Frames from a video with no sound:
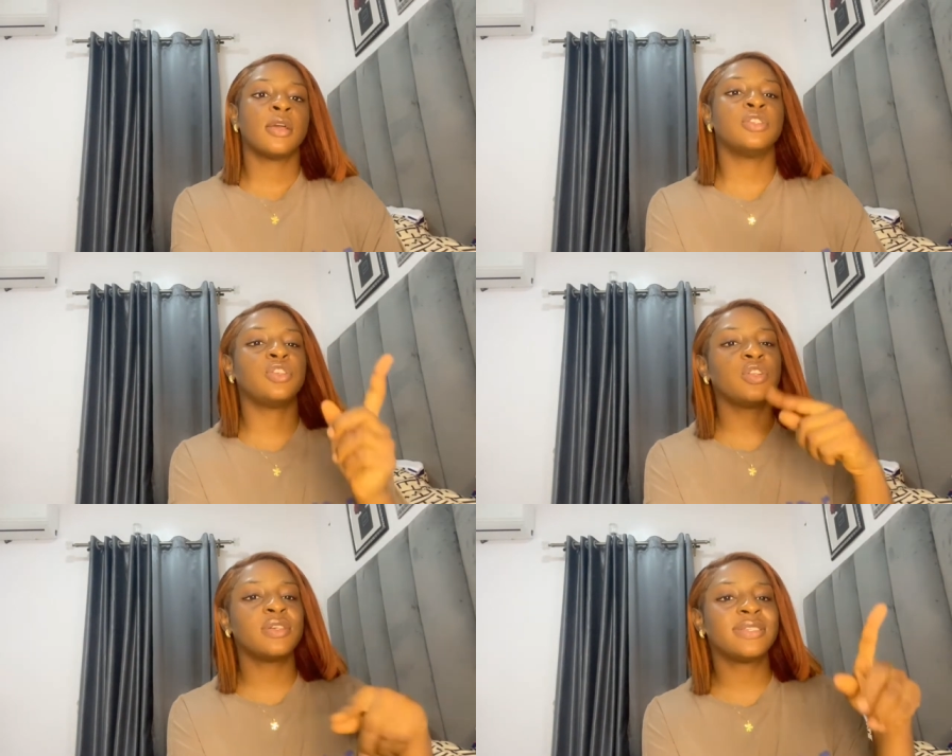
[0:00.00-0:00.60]
Do
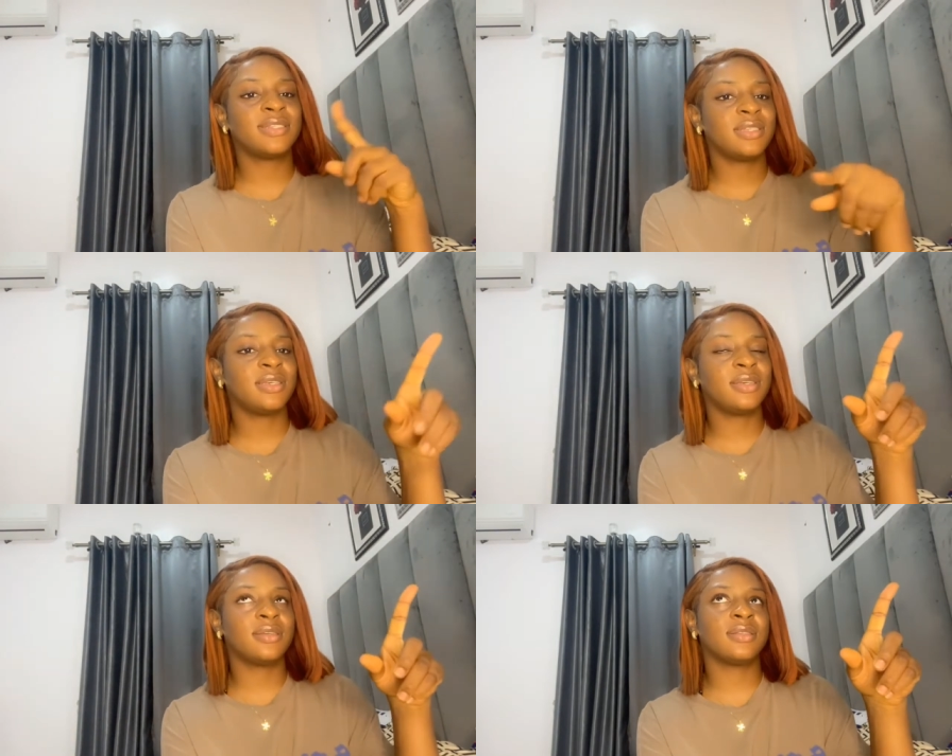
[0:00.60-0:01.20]
you know is
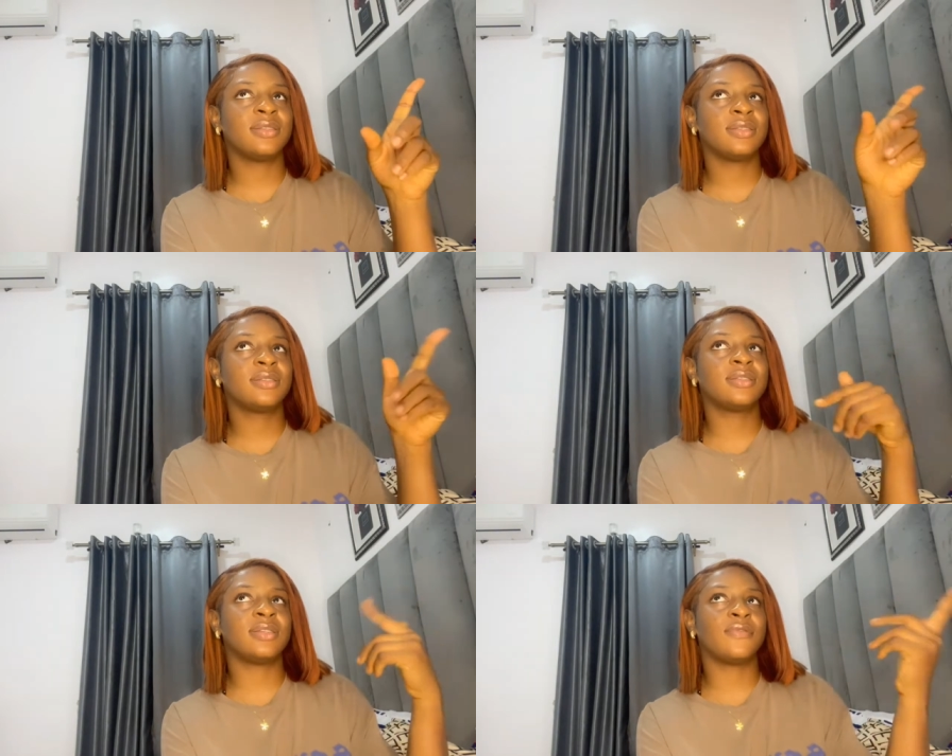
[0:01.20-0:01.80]
it
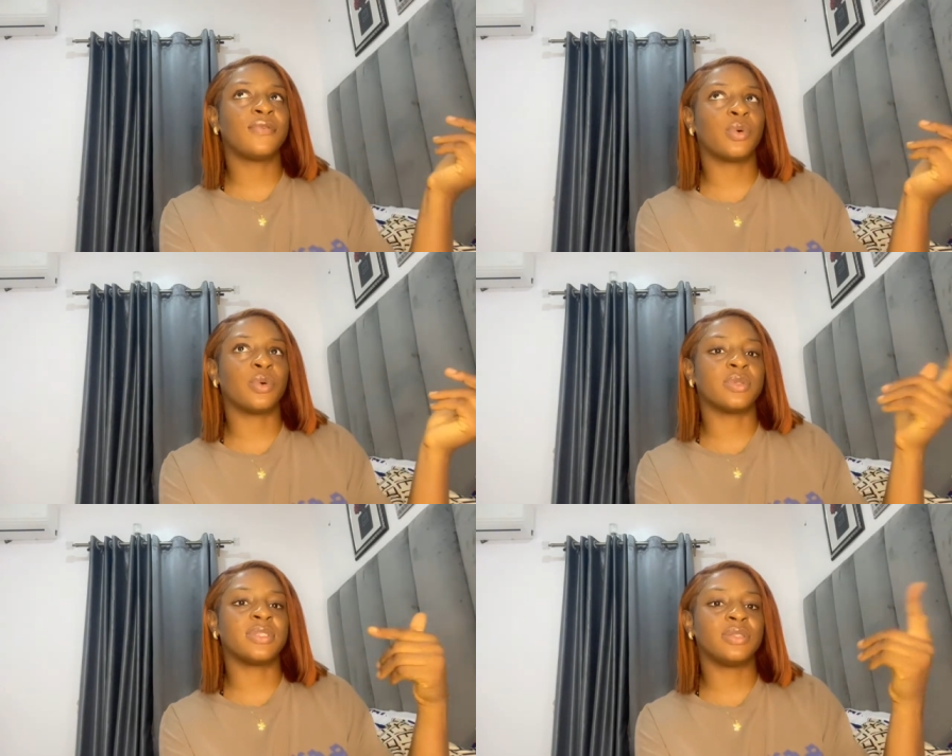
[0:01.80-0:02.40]
C4
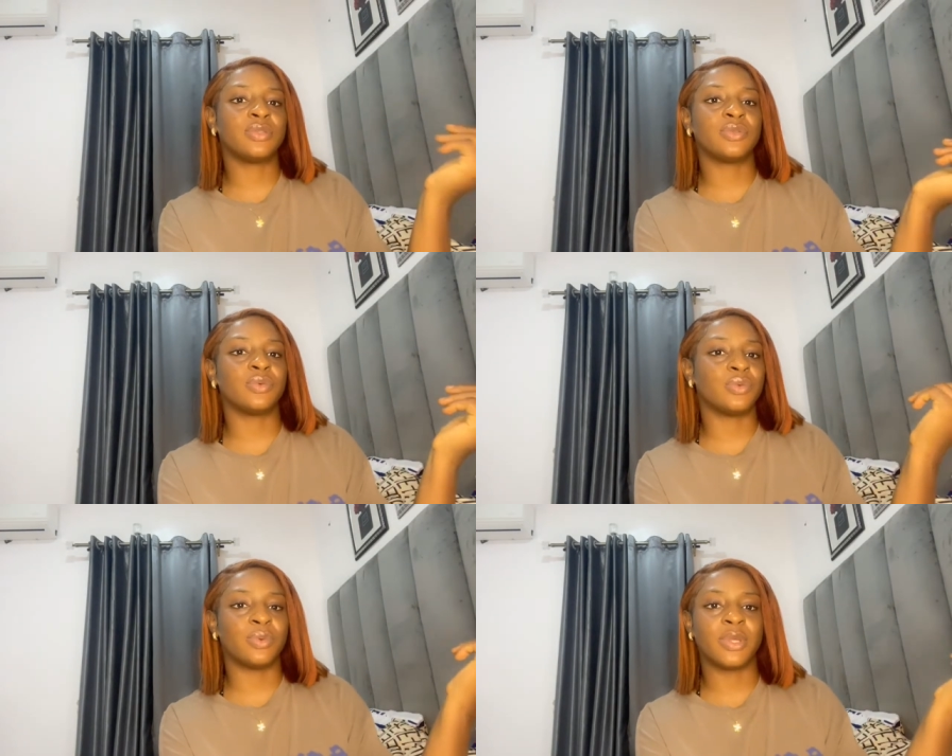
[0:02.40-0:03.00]
or C2?
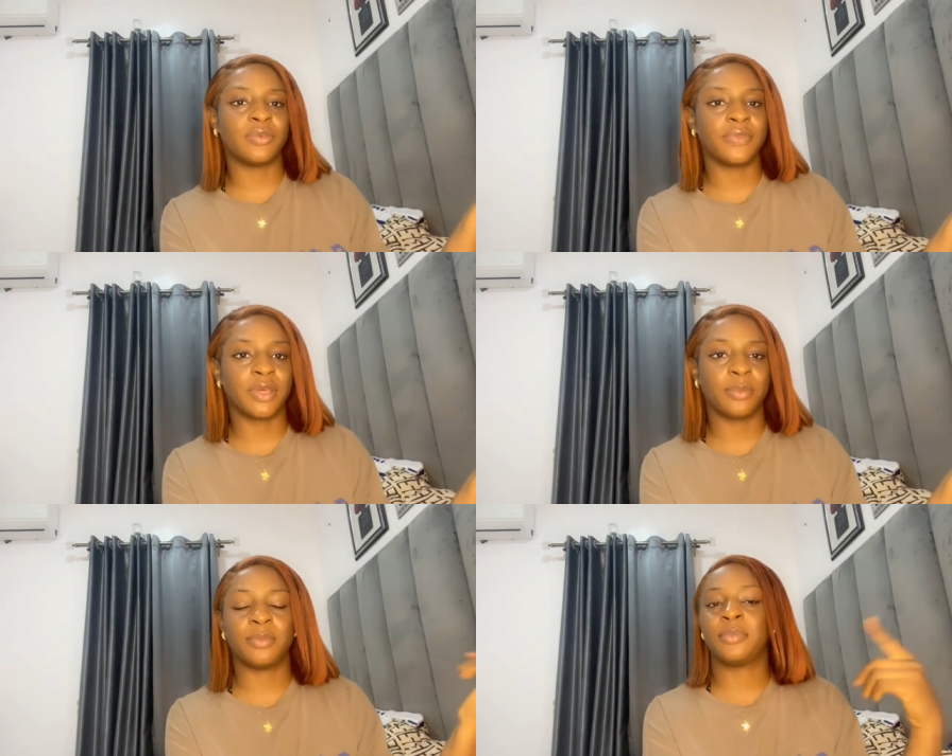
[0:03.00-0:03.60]
One of
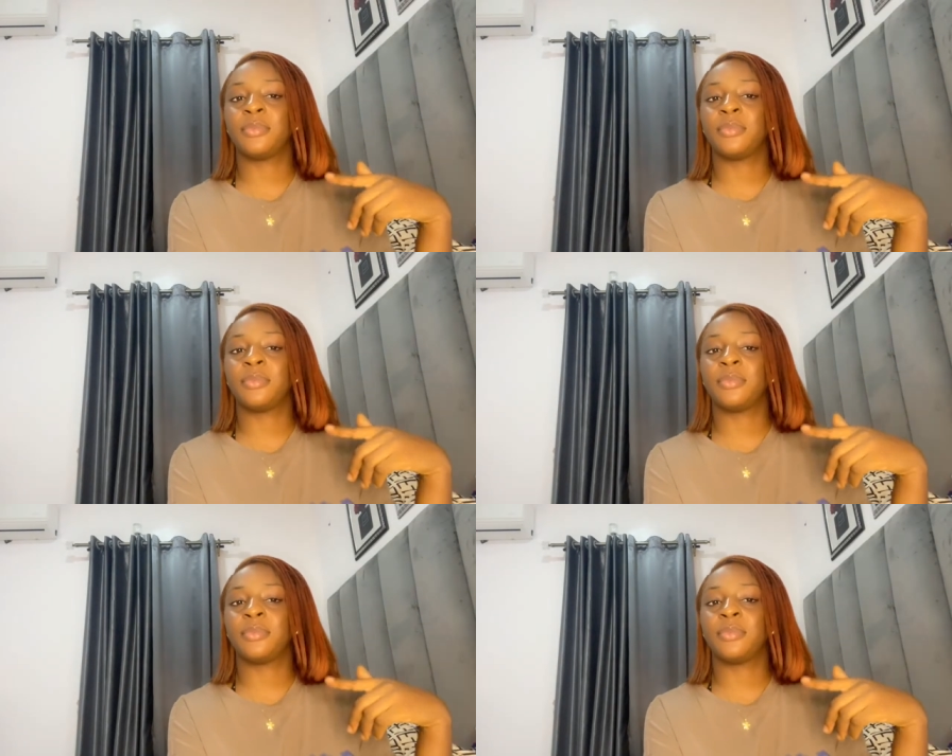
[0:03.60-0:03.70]
them.